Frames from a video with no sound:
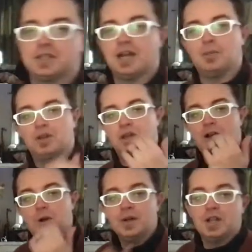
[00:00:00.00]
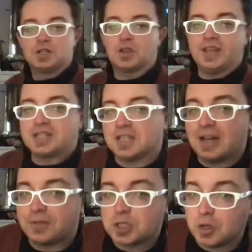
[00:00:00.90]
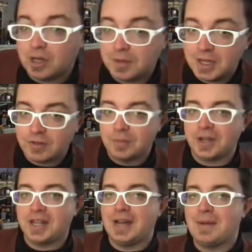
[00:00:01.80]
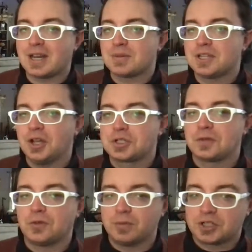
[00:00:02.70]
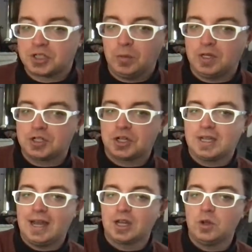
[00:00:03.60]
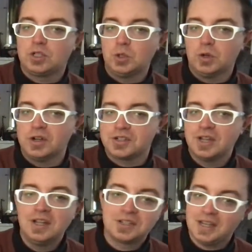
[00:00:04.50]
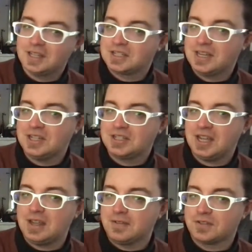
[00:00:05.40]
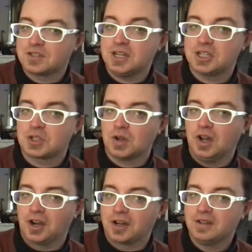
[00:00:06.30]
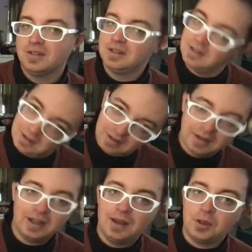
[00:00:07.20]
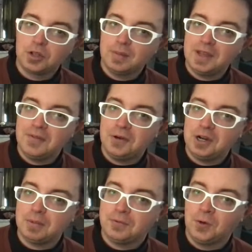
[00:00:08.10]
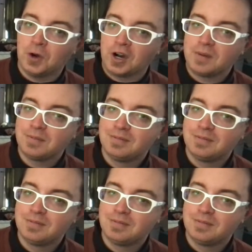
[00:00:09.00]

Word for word: down below. So thanks a lot for joining me, everybody. I'm Adam Selzer for Mysterious Chicago Tours, saying stay safe, stay strong. And though you may have heard it before,